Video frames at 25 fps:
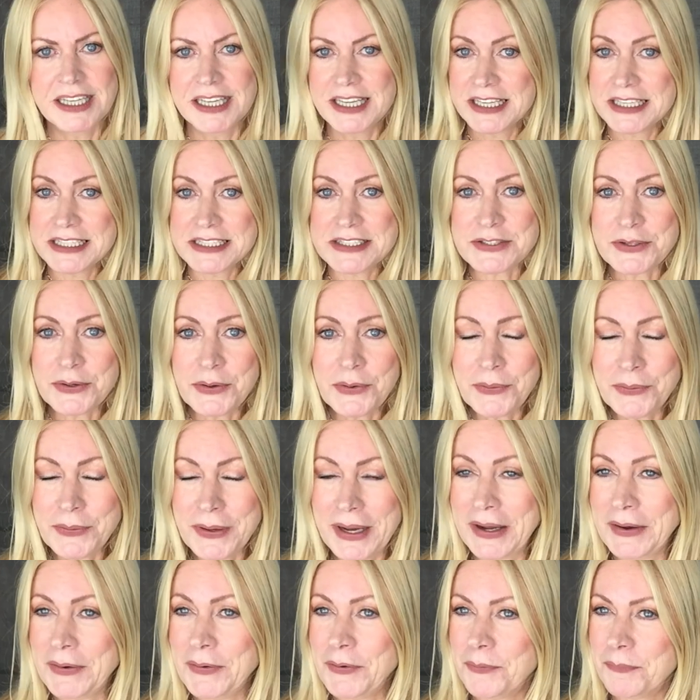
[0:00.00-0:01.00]
So I
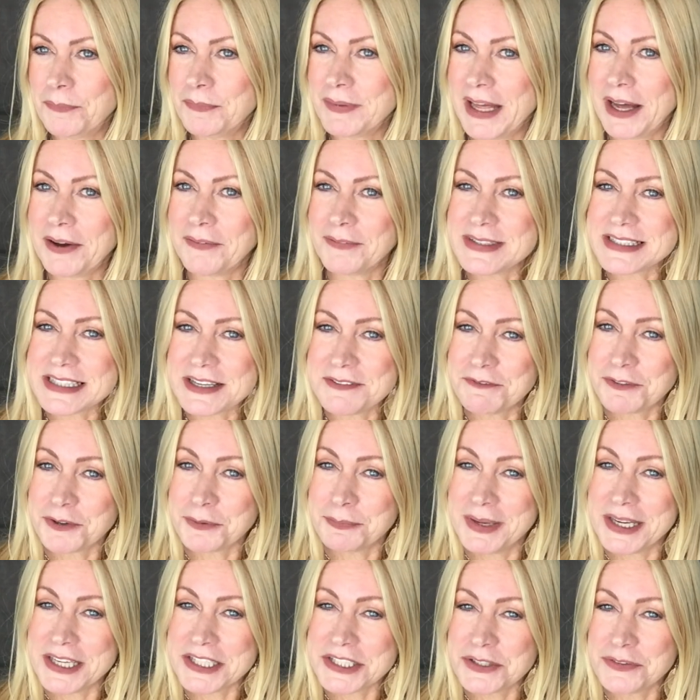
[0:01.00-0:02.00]
hope that was
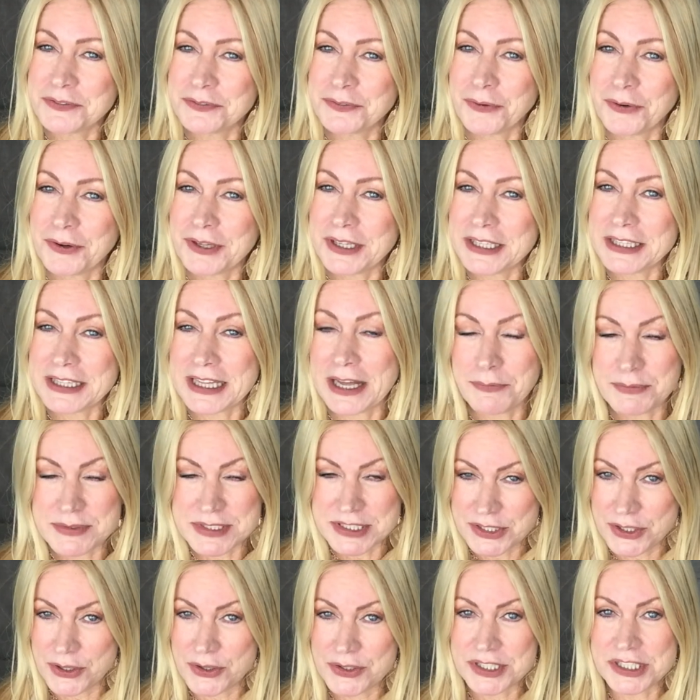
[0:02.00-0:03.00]
information for you, that was
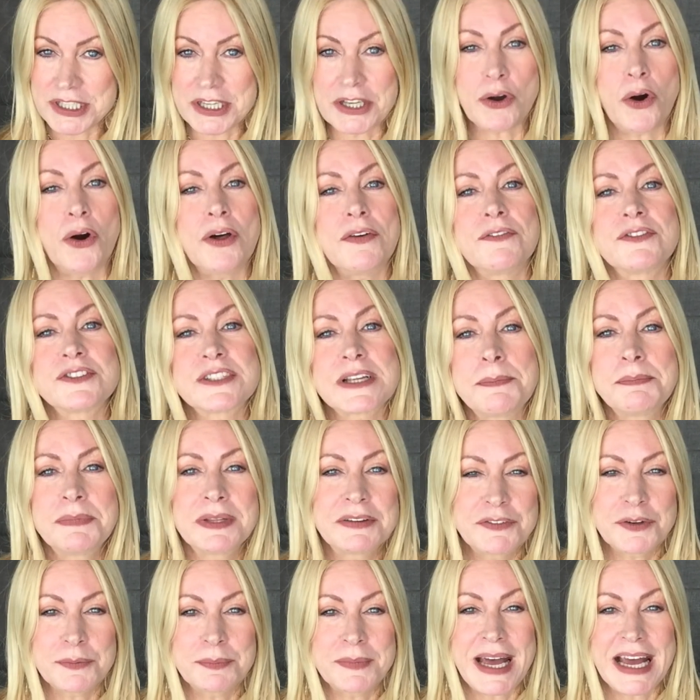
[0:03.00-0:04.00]
good, and you got something
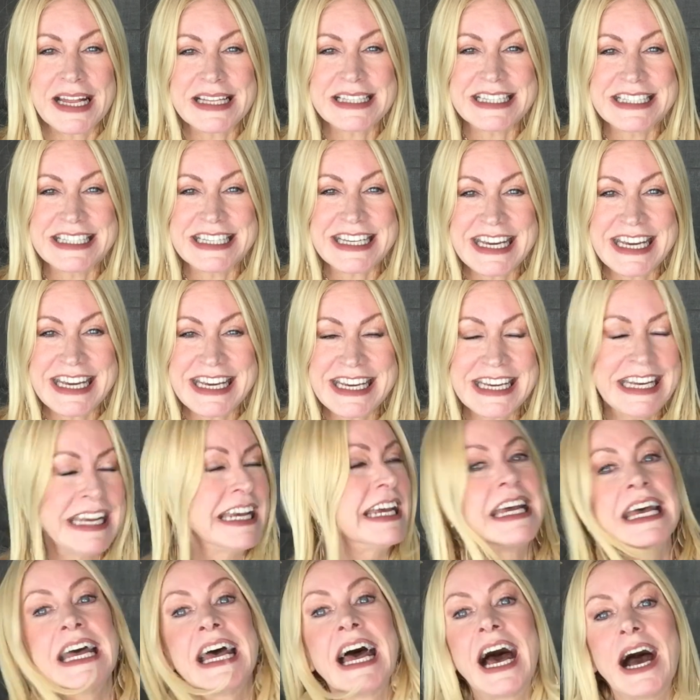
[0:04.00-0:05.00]
from that today.
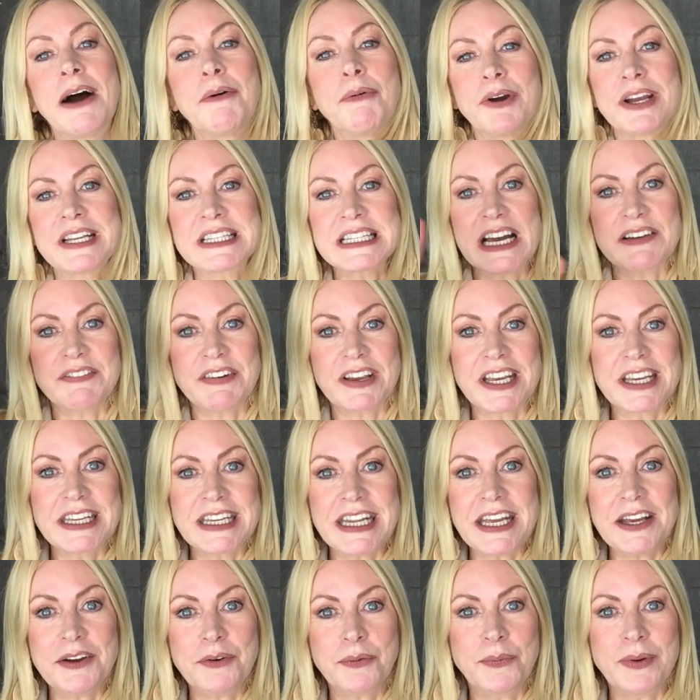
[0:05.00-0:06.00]
I want you to have a
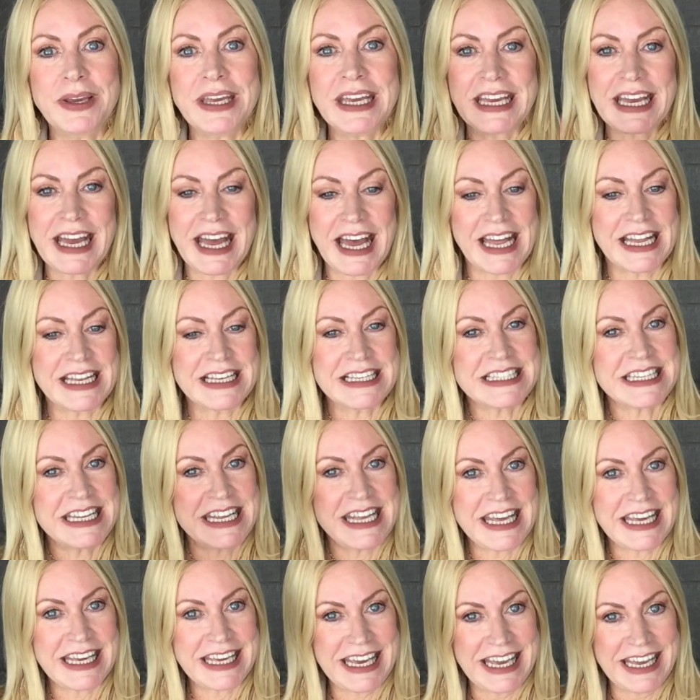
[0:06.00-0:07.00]
great week and
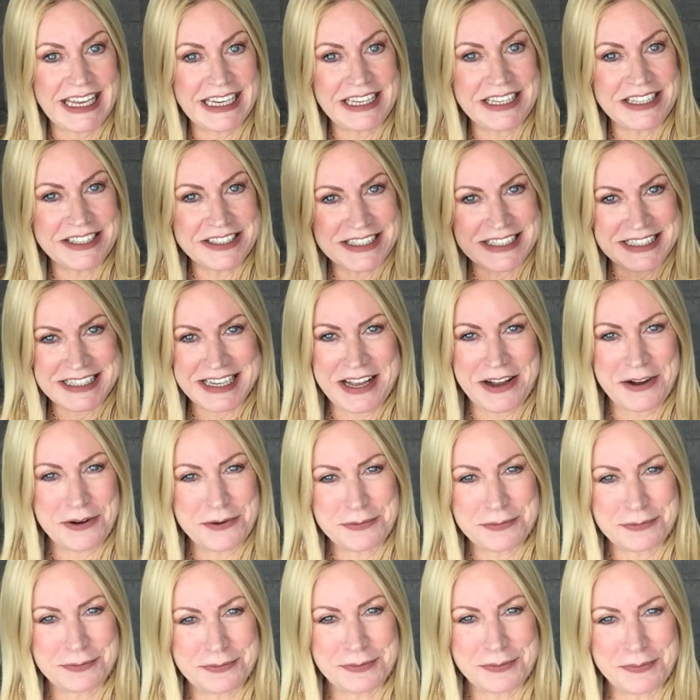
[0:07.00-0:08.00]
take care of yourself.
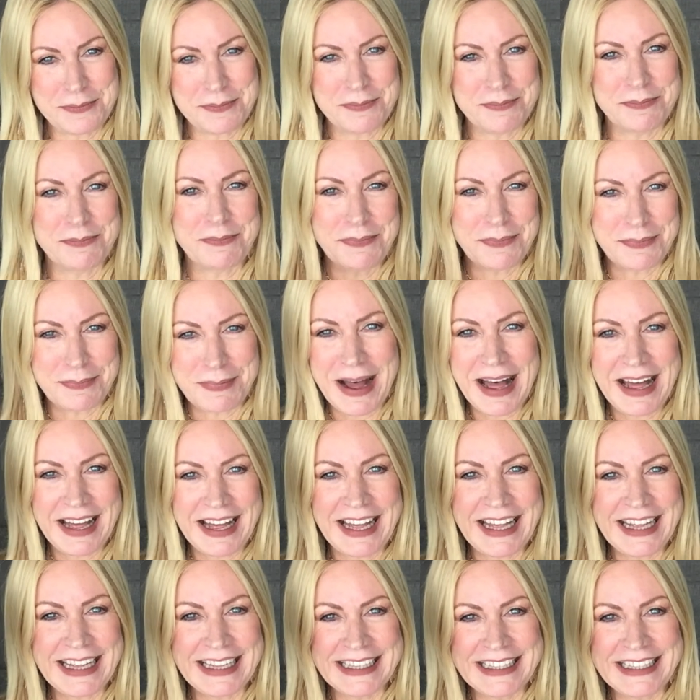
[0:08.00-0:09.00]

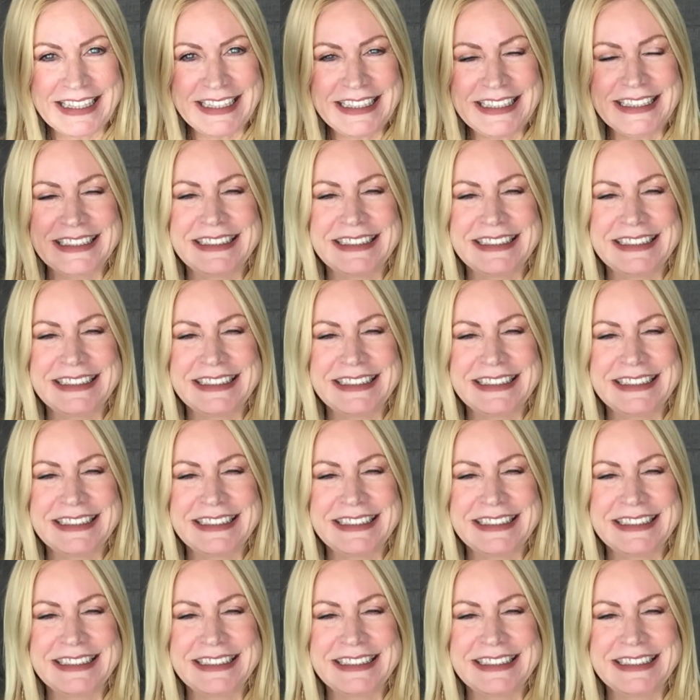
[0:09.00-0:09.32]
Bye.